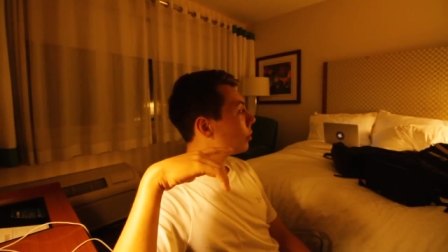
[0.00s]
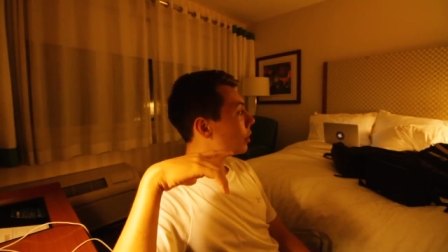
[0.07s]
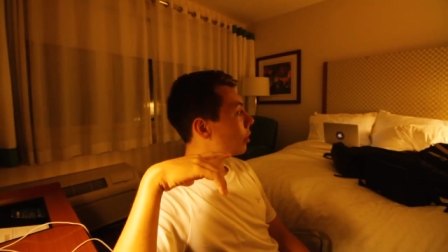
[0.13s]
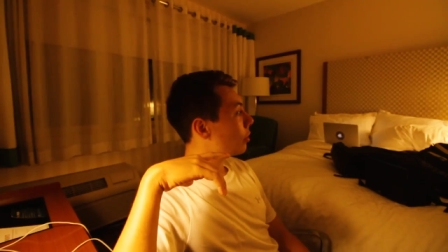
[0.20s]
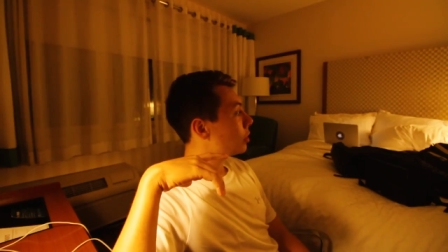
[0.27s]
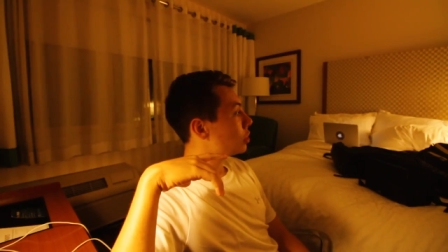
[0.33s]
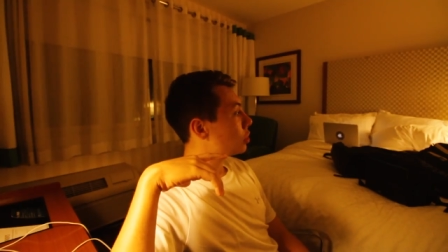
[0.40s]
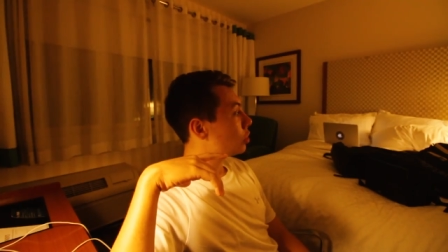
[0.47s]
we're
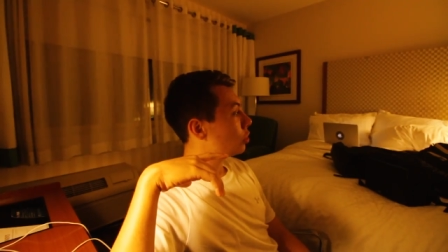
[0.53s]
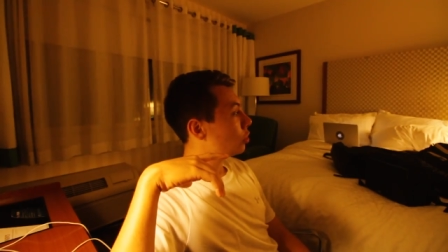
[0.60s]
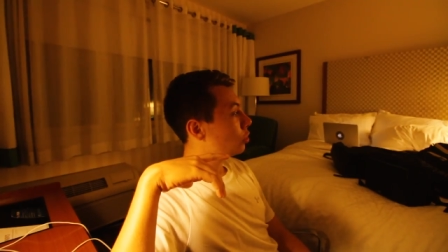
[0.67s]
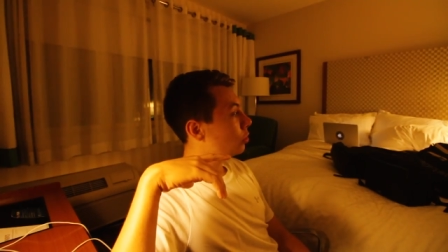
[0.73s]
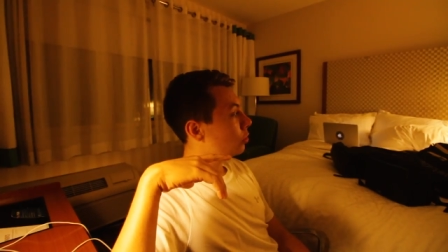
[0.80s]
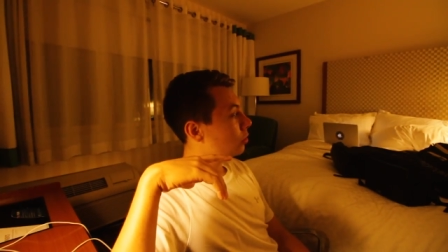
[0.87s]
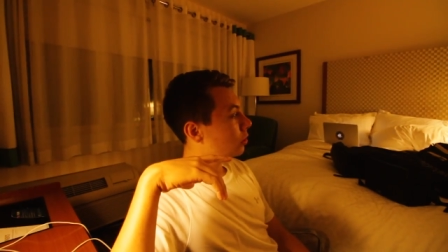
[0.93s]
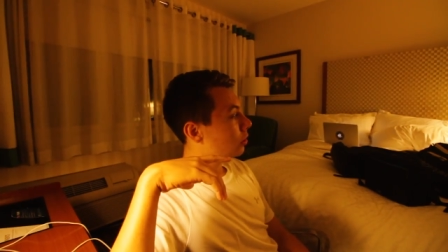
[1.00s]
going
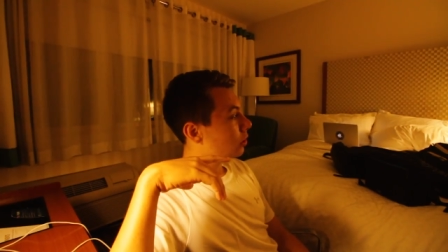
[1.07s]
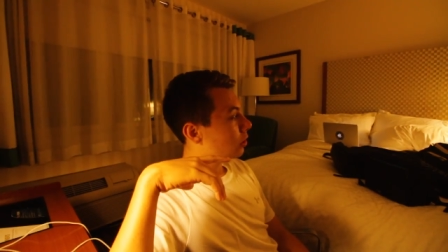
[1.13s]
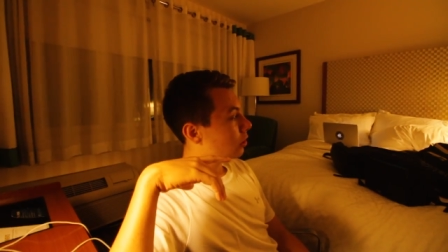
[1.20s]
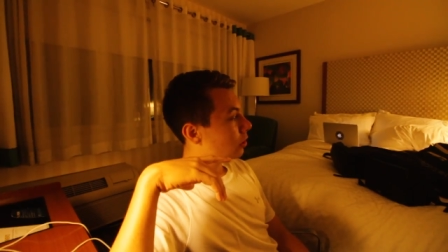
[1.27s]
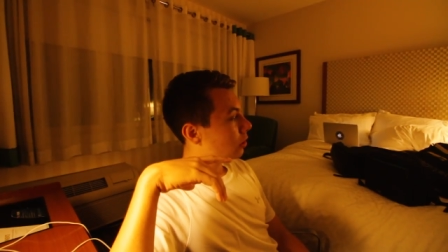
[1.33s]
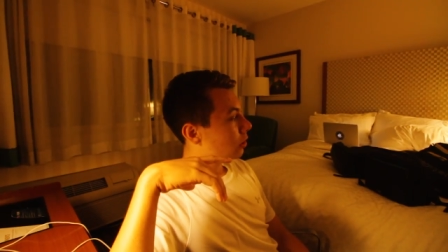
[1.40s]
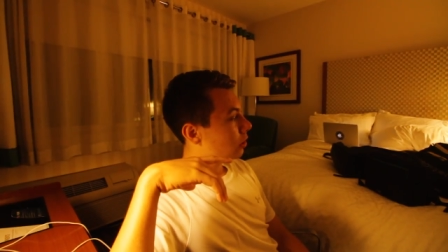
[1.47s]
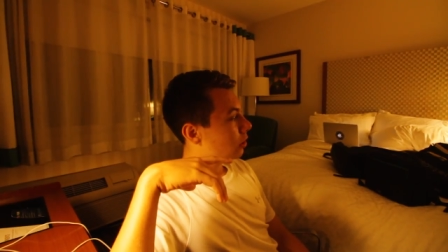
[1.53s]
to
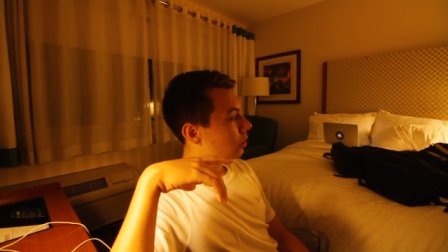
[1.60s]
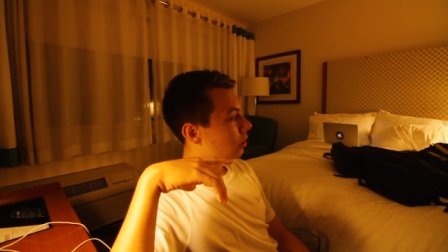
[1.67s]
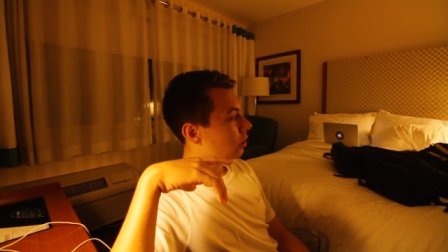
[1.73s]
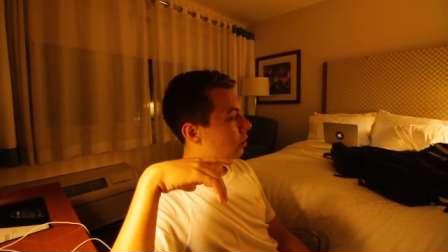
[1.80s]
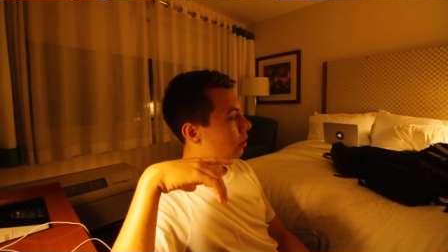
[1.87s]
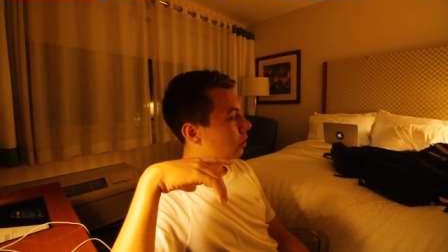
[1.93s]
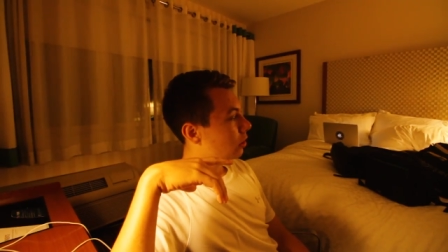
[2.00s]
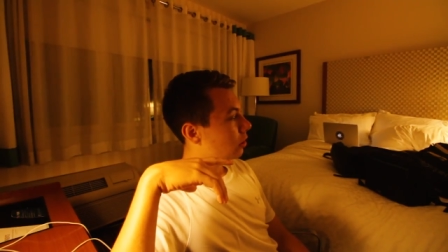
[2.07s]

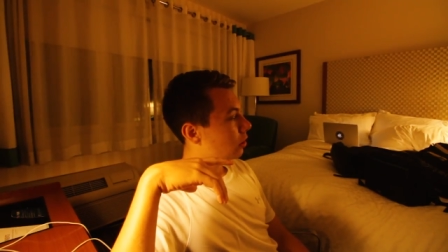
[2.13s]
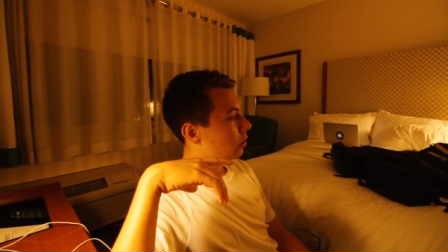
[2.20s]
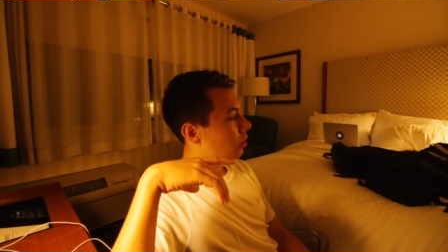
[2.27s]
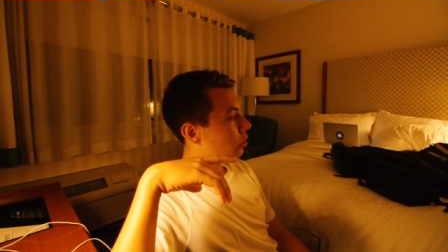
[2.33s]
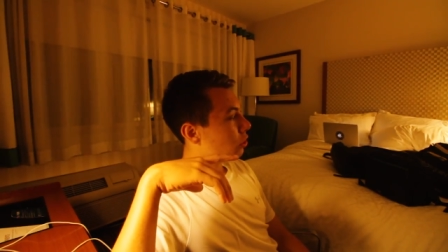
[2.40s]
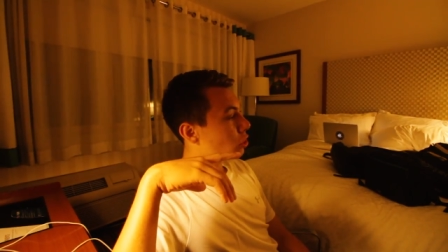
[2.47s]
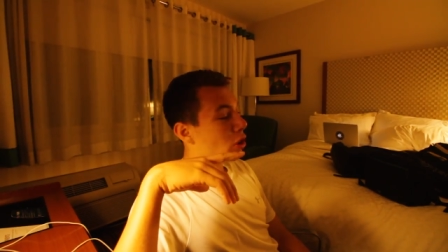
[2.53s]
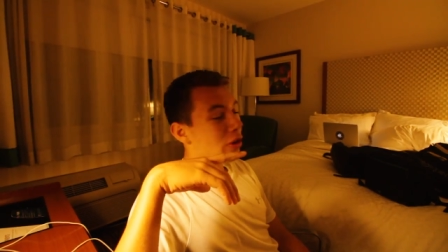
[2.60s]
Novi.
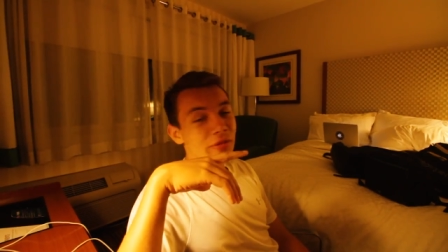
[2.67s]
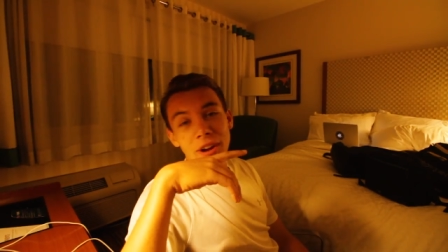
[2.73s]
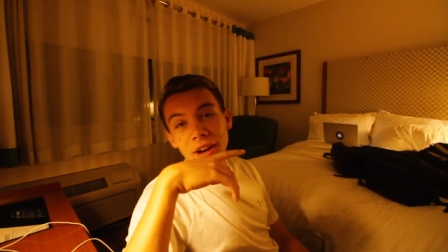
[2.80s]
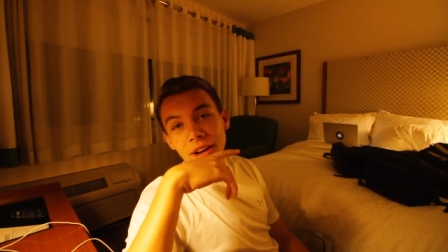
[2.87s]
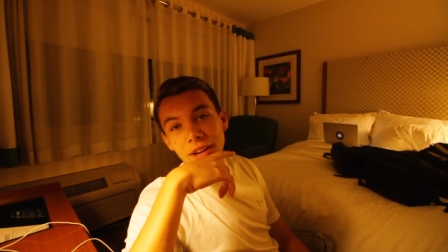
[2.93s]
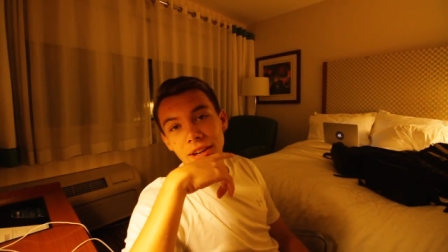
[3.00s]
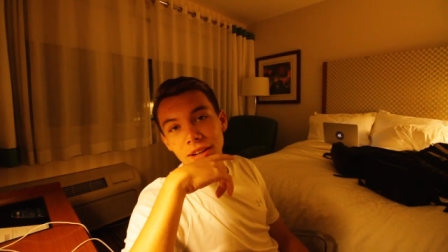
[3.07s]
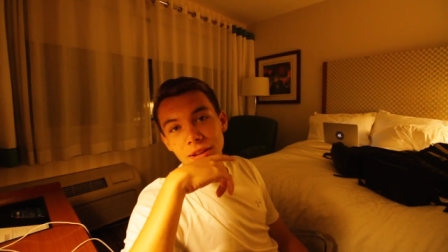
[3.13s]

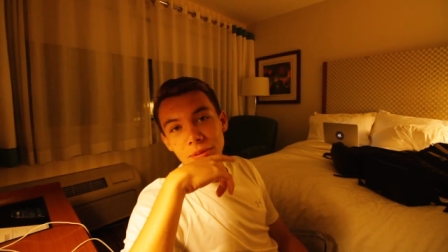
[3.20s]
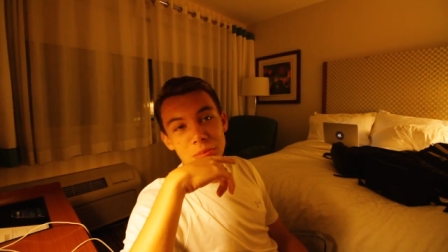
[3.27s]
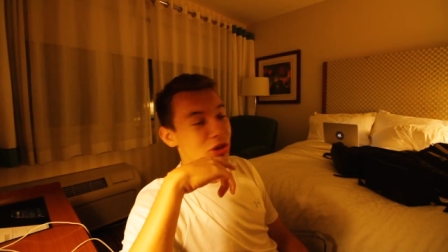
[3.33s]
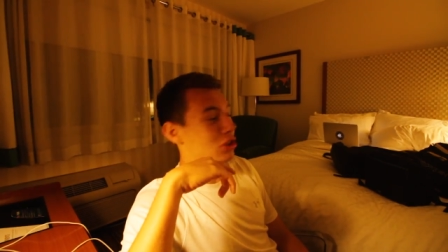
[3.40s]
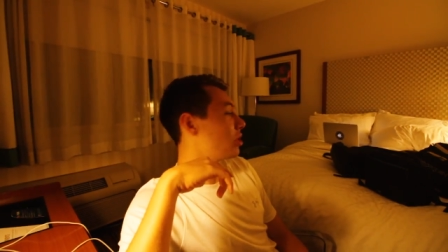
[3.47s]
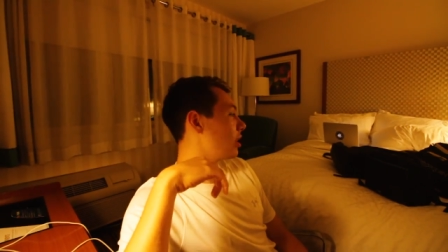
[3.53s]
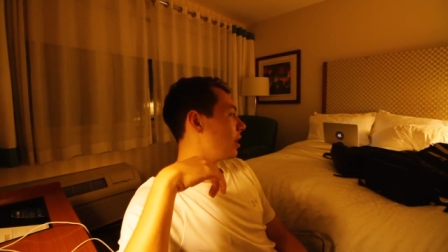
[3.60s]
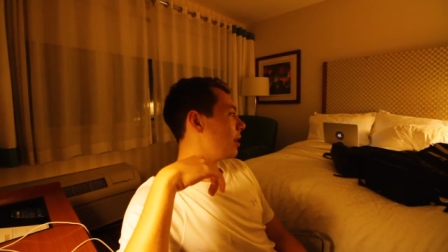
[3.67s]
Novi,
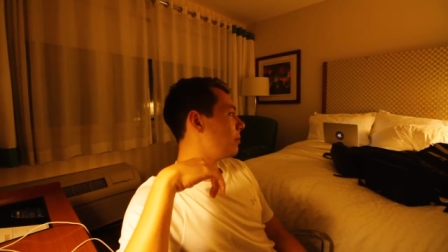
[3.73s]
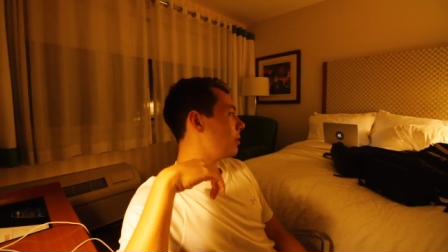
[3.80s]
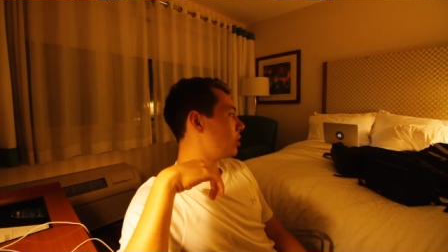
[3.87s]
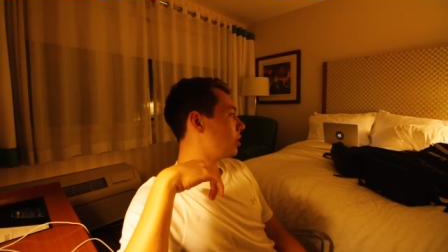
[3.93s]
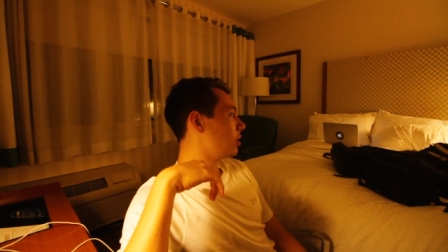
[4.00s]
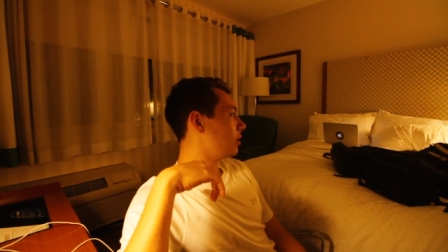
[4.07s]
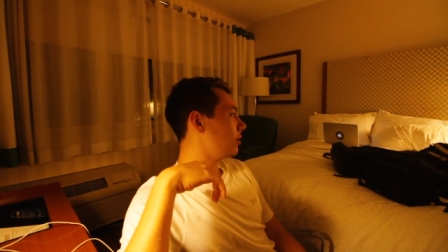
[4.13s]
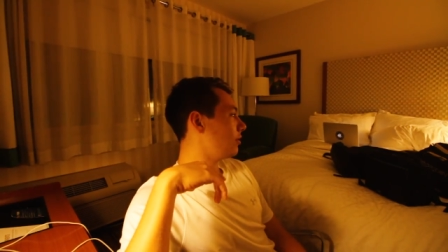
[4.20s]
Michigan in
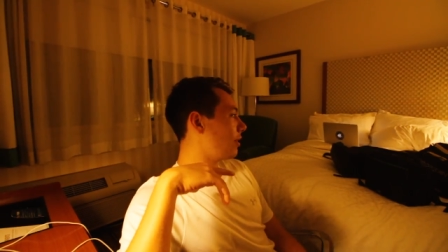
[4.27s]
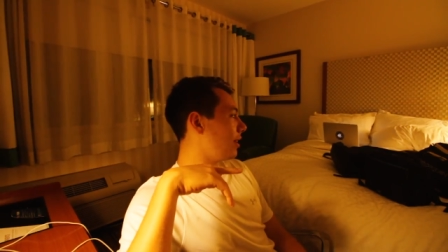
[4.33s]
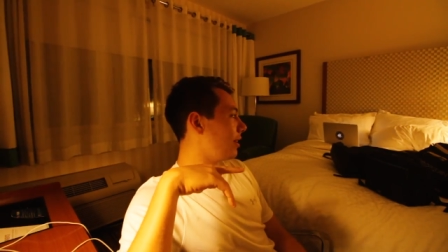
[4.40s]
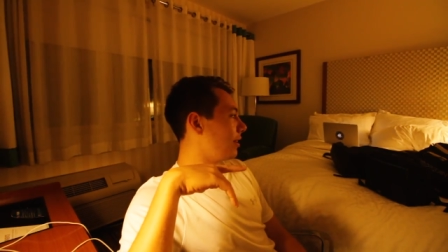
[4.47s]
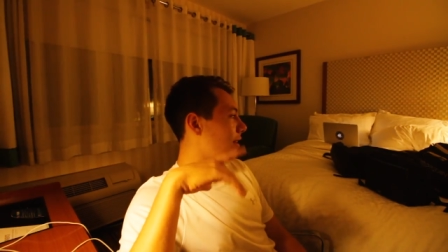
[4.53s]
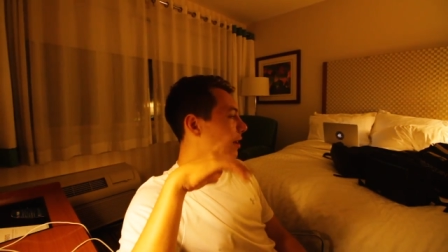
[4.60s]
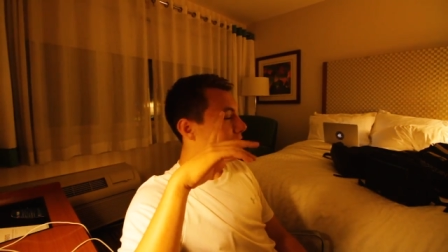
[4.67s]
Michigan, yes. right?